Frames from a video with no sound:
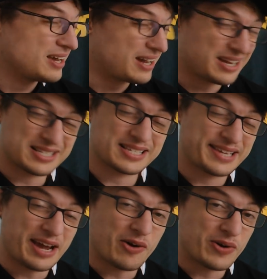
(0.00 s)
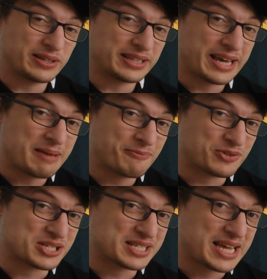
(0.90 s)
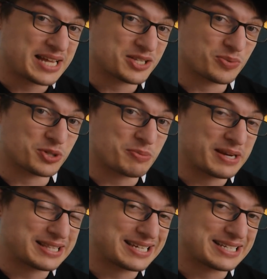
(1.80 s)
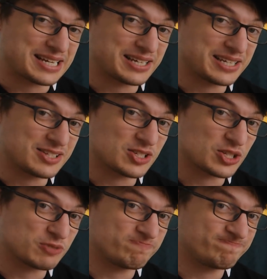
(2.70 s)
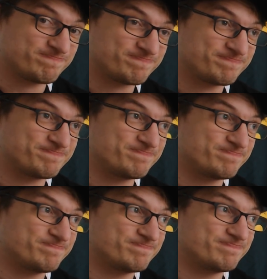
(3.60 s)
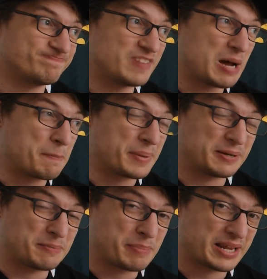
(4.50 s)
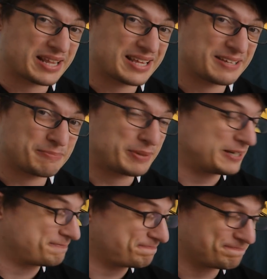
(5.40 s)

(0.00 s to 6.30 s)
Are scouring the game for stats, which make the Italians a bit better, but